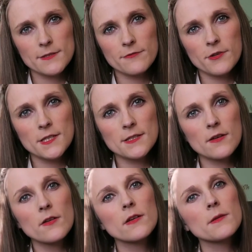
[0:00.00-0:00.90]
House of
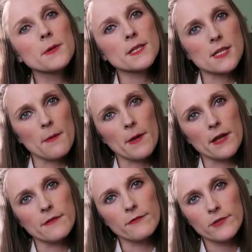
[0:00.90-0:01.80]
Fraser, I picked up
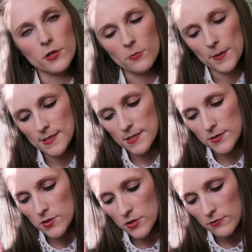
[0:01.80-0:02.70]
a few
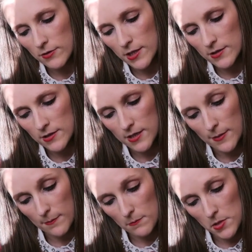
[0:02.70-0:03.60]
bits of jewellery. I didn't
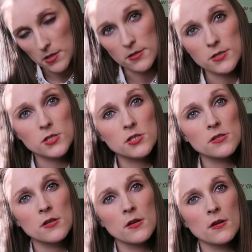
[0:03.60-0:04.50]
get
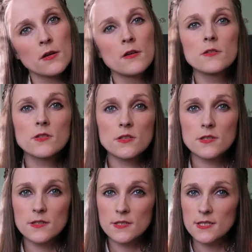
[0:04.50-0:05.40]
much, just
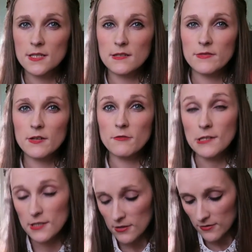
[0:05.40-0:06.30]
because I didn't see anything I
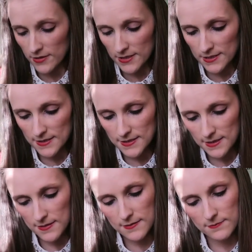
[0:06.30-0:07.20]
really liked.
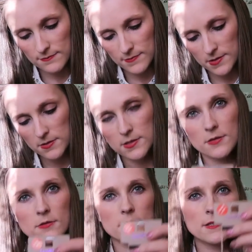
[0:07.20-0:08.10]
But I
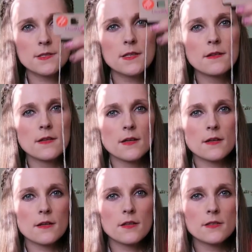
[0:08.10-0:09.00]
got this
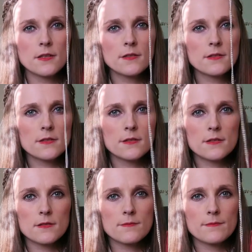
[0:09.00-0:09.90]
necklace.
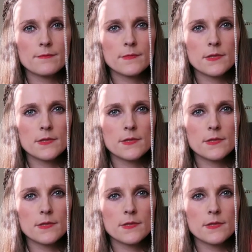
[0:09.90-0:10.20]
I